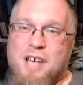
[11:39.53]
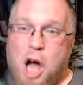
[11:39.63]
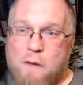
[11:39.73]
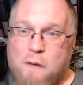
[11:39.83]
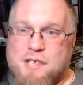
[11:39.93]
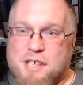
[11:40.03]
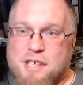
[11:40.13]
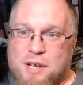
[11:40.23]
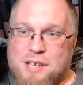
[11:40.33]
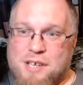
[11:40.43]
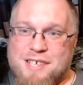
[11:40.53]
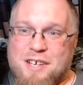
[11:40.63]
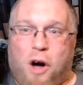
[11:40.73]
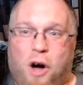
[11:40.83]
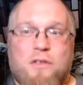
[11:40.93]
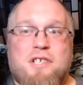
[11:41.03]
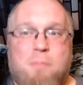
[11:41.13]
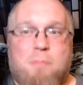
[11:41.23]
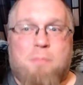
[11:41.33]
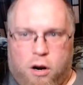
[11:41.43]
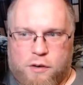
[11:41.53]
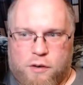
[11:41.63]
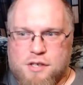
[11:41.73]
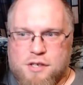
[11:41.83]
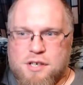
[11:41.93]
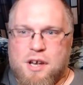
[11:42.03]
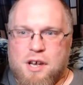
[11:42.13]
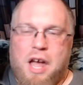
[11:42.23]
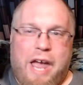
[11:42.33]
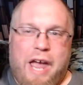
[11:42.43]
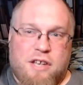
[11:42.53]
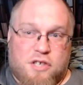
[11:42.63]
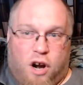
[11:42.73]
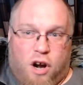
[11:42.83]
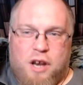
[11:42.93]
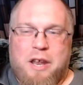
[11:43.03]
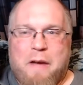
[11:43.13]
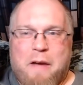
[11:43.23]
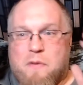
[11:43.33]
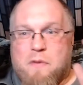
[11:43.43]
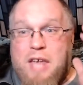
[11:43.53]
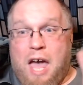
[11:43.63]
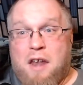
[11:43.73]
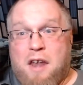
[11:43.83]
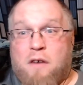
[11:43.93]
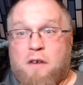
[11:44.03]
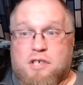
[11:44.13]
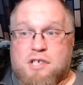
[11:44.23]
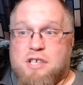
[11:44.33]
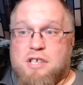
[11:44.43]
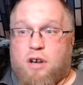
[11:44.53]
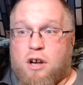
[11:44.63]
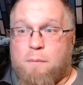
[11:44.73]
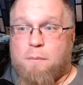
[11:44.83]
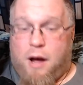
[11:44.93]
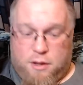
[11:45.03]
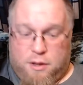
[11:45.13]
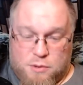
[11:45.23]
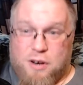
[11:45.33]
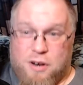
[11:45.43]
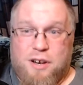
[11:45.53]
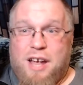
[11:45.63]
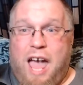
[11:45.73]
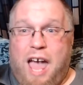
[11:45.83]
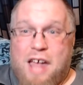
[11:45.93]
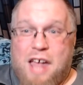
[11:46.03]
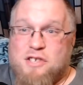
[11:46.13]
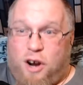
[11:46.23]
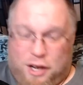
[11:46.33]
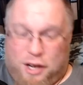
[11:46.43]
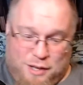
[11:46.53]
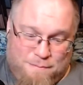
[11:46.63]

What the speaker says: of a series called the Tomorrowverse. It started with the end of Justice League Dark Apocalypse War and started